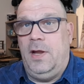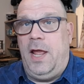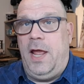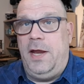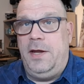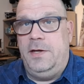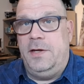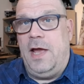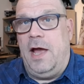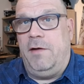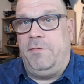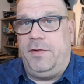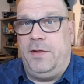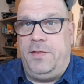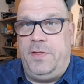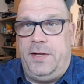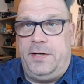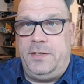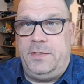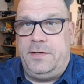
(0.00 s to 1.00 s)
and after
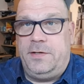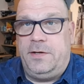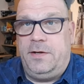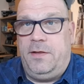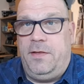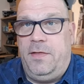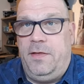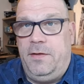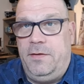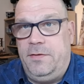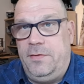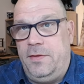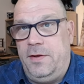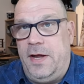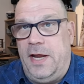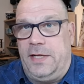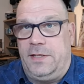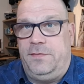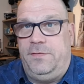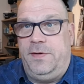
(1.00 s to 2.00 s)
that the
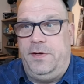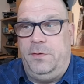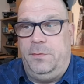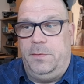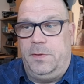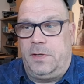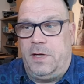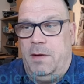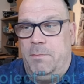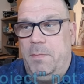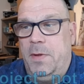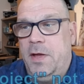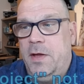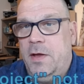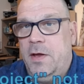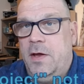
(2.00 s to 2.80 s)
next video will come.